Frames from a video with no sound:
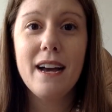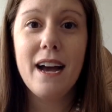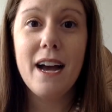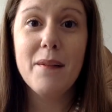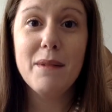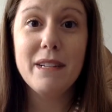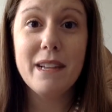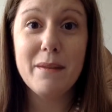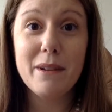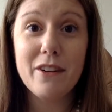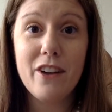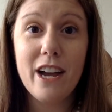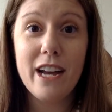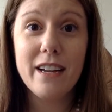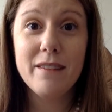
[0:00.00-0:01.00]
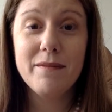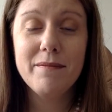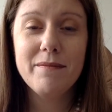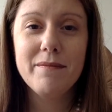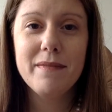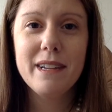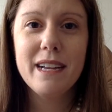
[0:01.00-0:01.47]
I'm a Democrat.
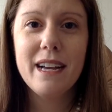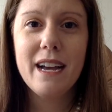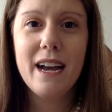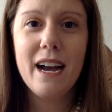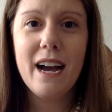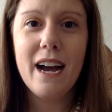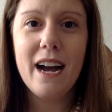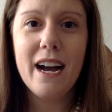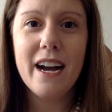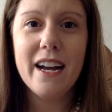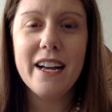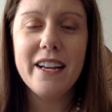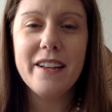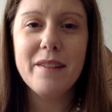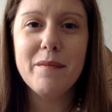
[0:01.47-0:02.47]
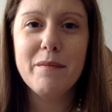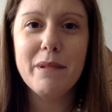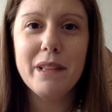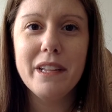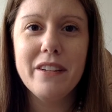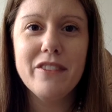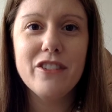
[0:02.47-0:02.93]
I
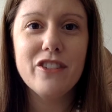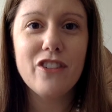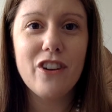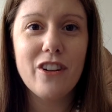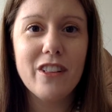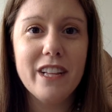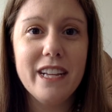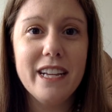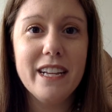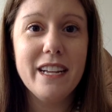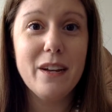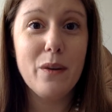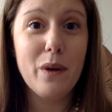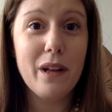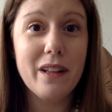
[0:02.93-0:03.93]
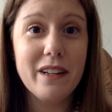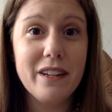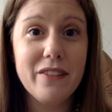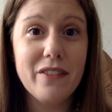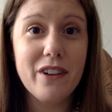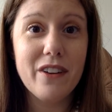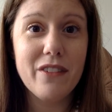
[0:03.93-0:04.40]
believe strongly in equality
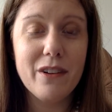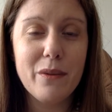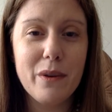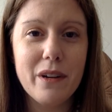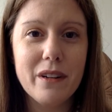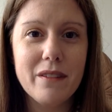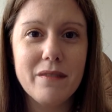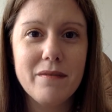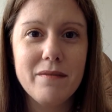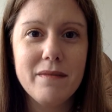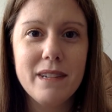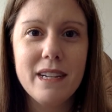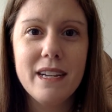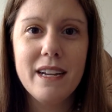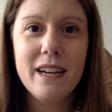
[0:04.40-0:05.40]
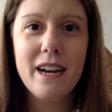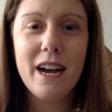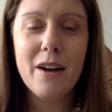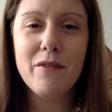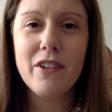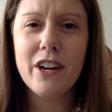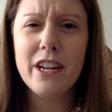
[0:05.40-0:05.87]
for everyone.
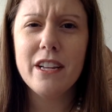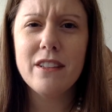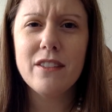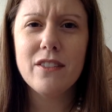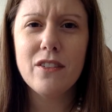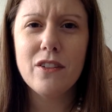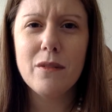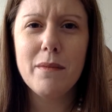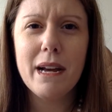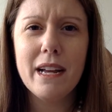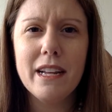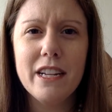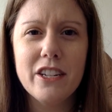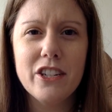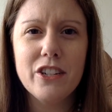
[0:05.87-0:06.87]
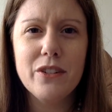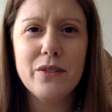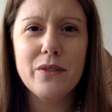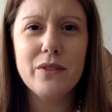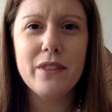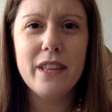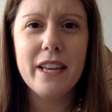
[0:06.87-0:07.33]
I'm very concerned about
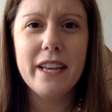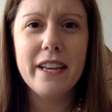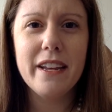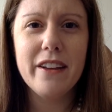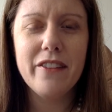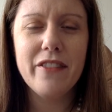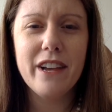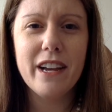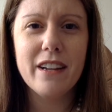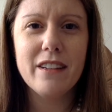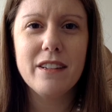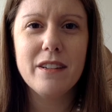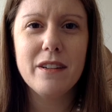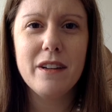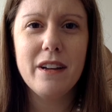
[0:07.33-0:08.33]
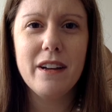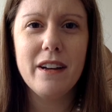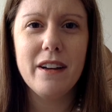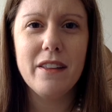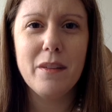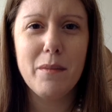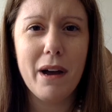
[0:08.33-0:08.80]
issues that affect
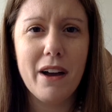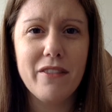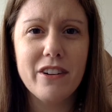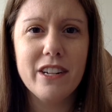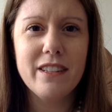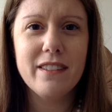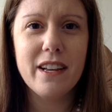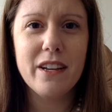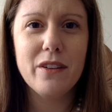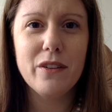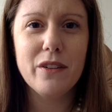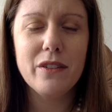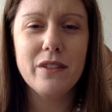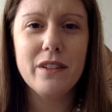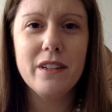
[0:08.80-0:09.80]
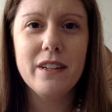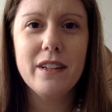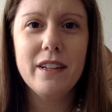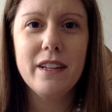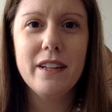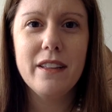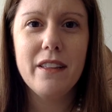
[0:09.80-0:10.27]
the poverty cycle,
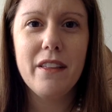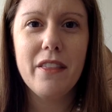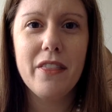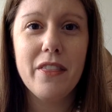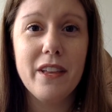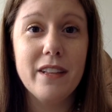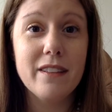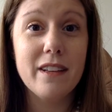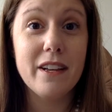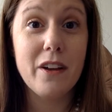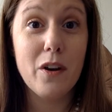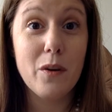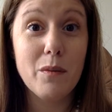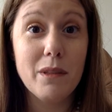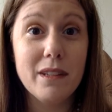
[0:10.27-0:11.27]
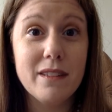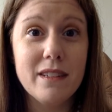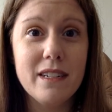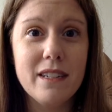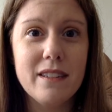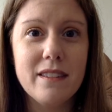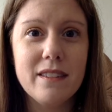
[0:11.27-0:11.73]
things like
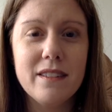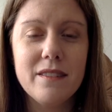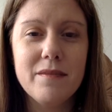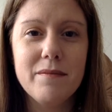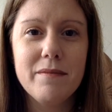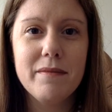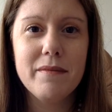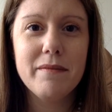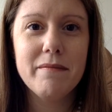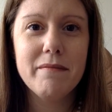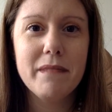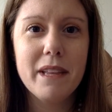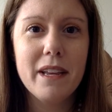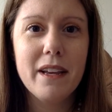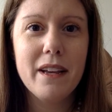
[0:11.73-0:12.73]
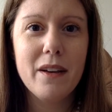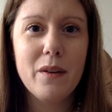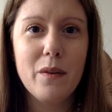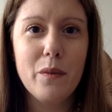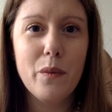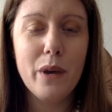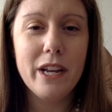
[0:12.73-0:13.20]
homelessness,
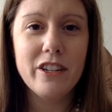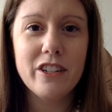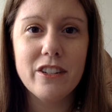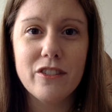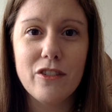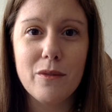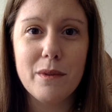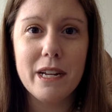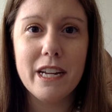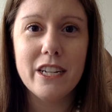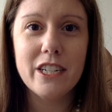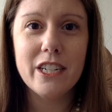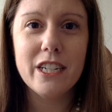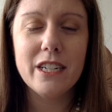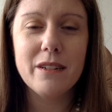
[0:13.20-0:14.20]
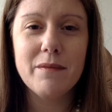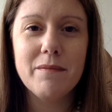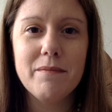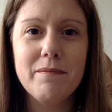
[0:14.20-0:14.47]
wage discrimination,